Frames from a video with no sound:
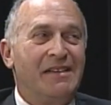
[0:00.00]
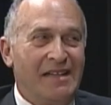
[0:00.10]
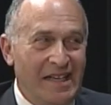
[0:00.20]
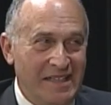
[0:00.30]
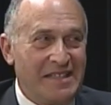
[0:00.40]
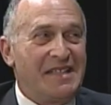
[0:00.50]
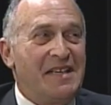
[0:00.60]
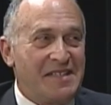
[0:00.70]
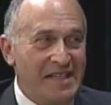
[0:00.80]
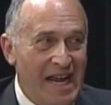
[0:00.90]
in the
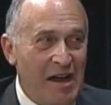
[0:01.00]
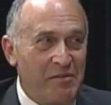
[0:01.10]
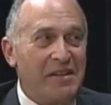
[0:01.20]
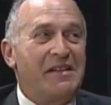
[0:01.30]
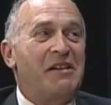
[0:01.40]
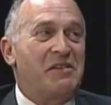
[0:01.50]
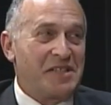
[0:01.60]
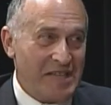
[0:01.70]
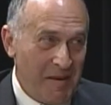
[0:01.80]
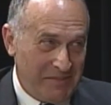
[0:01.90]
seats now that they're
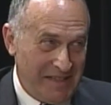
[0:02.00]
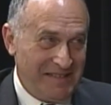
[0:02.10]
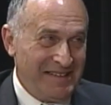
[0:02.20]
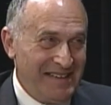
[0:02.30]
exempted